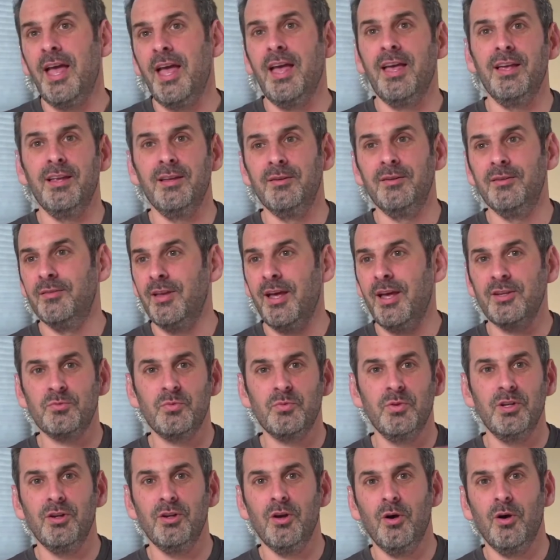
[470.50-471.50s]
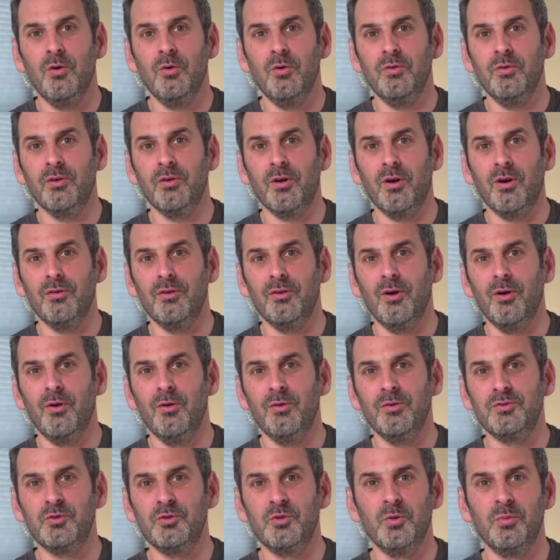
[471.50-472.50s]
and as we know, there are
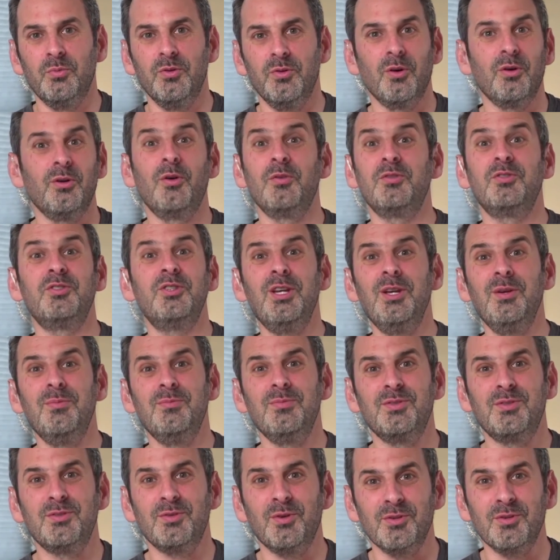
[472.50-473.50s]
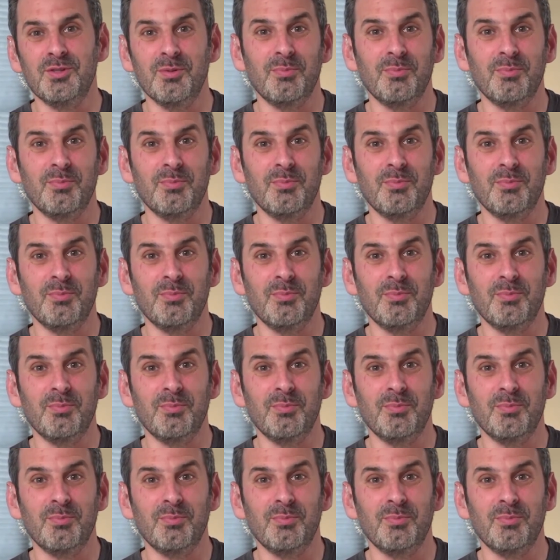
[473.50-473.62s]
no there are no seams or